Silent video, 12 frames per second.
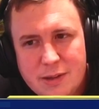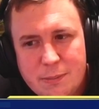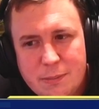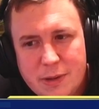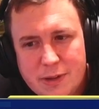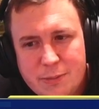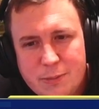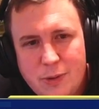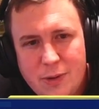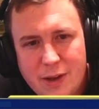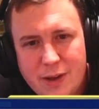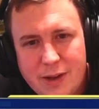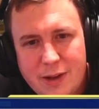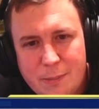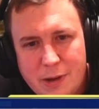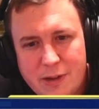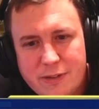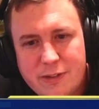But it's more likely
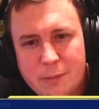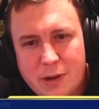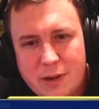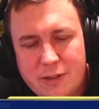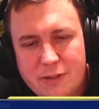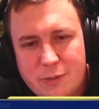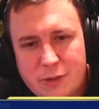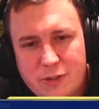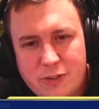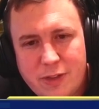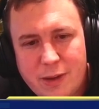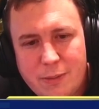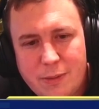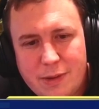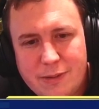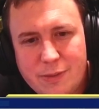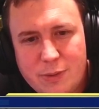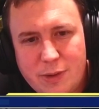masterminds, which then is
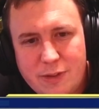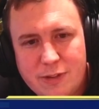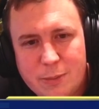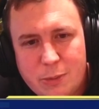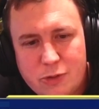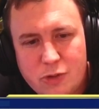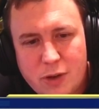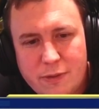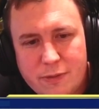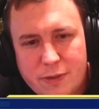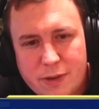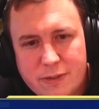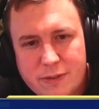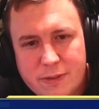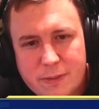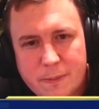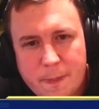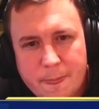a reasonable trade for us.
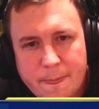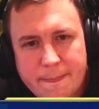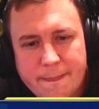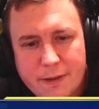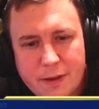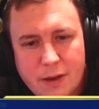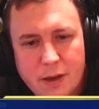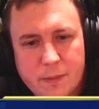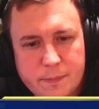Okay.